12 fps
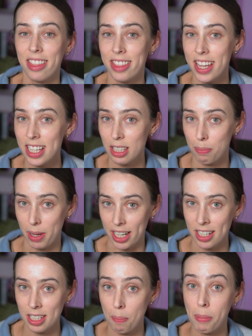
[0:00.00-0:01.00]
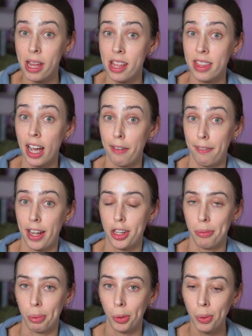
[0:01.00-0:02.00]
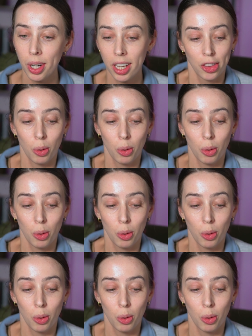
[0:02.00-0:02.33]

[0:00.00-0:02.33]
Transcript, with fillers: This means, being that valuable,